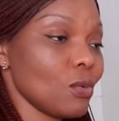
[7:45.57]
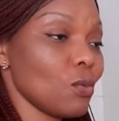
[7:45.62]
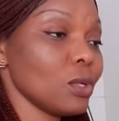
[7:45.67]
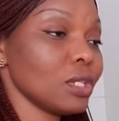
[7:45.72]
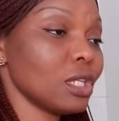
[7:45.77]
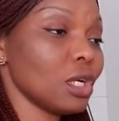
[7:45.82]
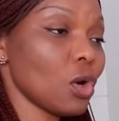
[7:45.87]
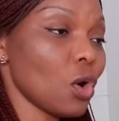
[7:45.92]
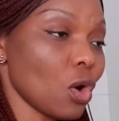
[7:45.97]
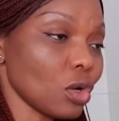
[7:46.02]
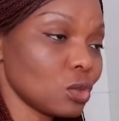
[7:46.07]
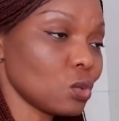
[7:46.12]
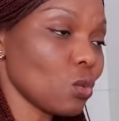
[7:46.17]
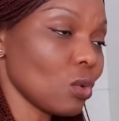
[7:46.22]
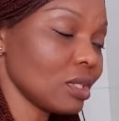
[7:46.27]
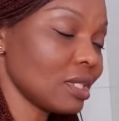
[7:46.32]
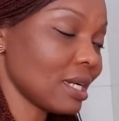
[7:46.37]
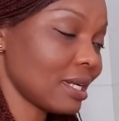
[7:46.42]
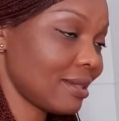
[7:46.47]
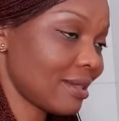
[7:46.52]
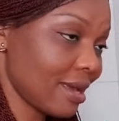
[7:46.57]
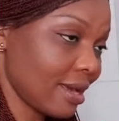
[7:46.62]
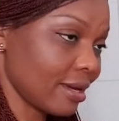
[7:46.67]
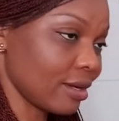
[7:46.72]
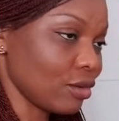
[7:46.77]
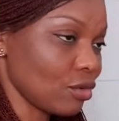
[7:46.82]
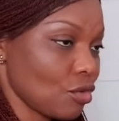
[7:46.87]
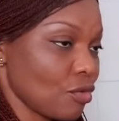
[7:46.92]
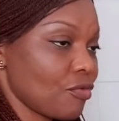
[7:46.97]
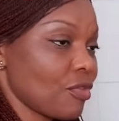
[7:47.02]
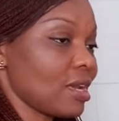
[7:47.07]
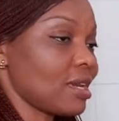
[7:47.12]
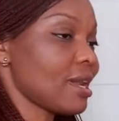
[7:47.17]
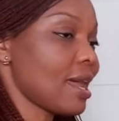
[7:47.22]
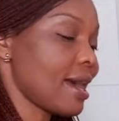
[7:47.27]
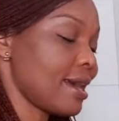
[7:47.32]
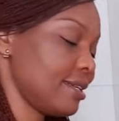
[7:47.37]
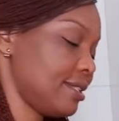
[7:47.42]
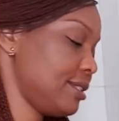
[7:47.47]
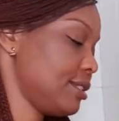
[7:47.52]
with the hot water there
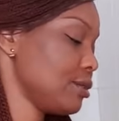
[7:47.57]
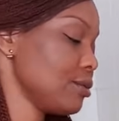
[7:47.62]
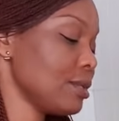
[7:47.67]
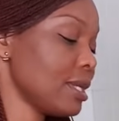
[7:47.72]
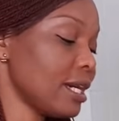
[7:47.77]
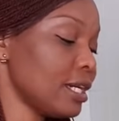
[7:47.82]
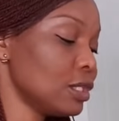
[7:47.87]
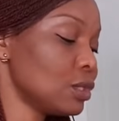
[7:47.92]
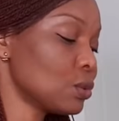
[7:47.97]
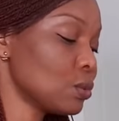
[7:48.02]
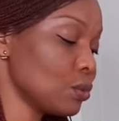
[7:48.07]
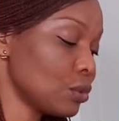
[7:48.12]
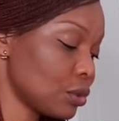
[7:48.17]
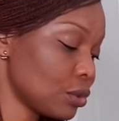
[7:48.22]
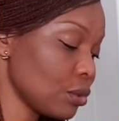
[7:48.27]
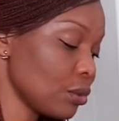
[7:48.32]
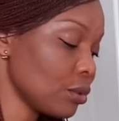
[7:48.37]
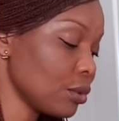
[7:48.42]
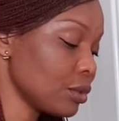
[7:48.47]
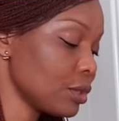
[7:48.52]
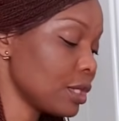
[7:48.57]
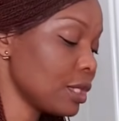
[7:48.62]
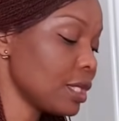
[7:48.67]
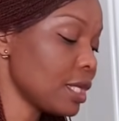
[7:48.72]
overnight so that it will soak.